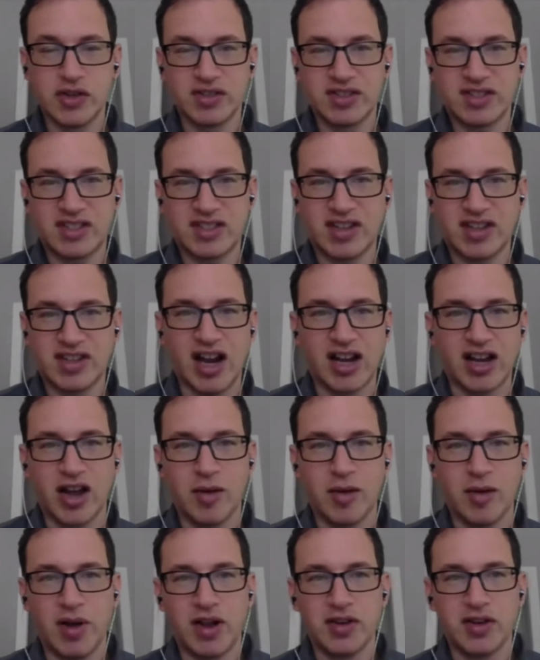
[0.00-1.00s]
so you could
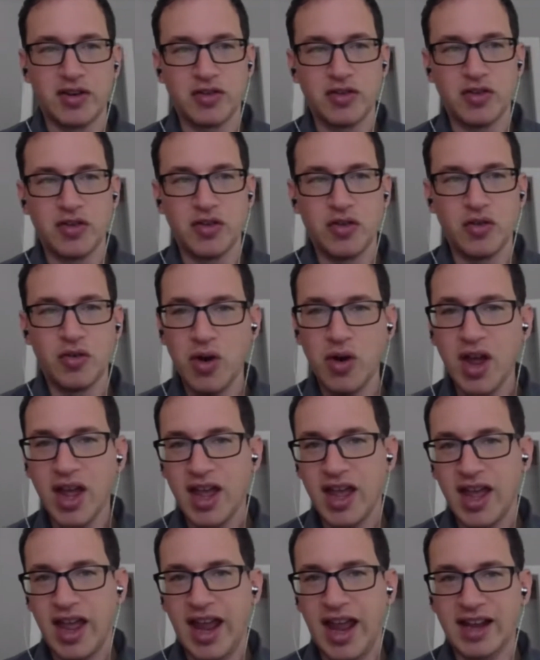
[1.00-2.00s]
stock up on your new
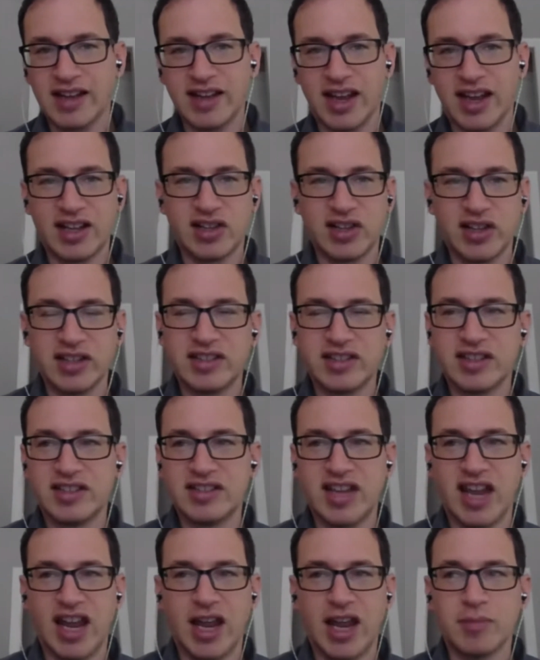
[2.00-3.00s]

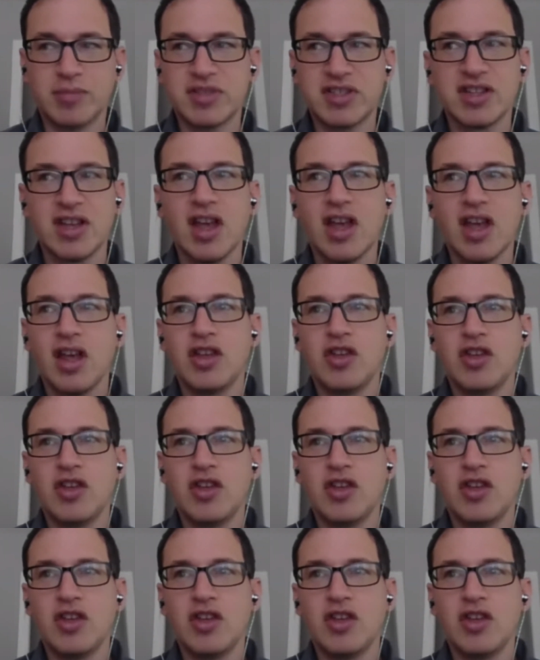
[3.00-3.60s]
anti-Clinton tapes.